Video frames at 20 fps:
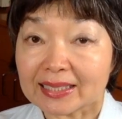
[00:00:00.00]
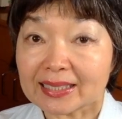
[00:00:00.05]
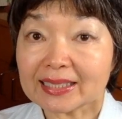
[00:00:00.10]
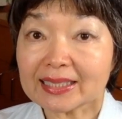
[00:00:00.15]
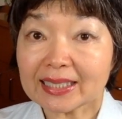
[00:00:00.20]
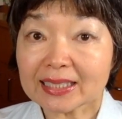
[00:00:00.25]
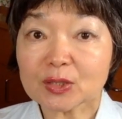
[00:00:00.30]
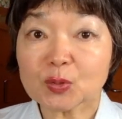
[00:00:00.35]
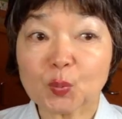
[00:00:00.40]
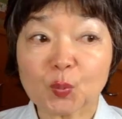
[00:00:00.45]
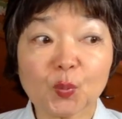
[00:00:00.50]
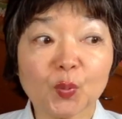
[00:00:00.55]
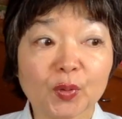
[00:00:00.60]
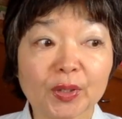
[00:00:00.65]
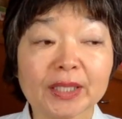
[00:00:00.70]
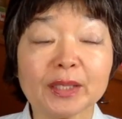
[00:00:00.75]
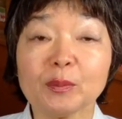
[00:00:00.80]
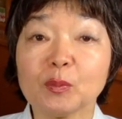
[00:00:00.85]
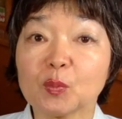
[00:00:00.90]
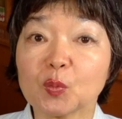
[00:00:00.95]
Yes,
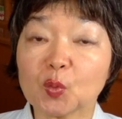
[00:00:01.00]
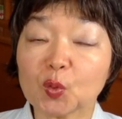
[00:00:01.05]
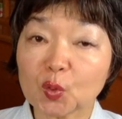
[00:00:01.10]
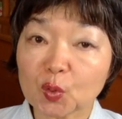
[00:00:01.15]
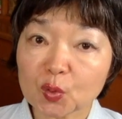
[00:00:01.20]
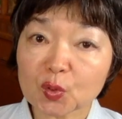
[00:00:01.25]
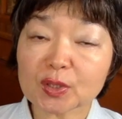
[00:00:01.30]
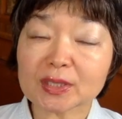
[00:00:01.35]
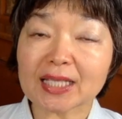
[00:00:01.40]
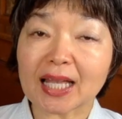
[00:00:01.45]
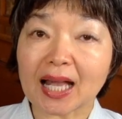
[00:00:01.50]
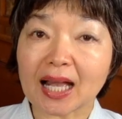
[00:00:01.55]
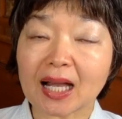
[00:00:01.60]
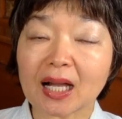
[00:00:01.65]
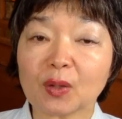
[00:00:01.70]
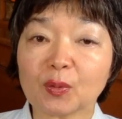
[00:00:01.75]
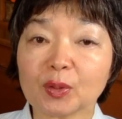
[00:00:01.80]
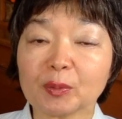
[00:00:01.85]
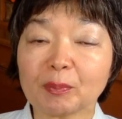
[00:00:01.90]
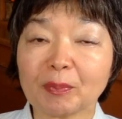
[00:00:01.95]
we use
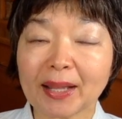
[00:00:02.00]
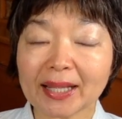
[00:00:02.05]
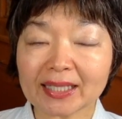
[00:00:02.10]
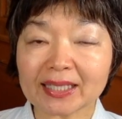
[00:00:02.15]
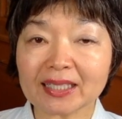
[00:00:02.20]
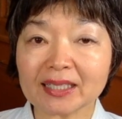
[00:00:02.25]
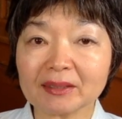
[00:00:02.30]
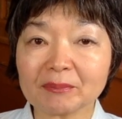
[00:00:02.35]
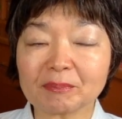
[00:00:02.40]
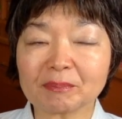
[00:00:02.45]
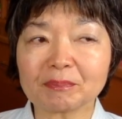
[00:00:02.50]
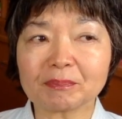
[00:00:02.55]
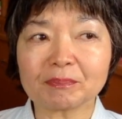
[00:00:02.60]
our body,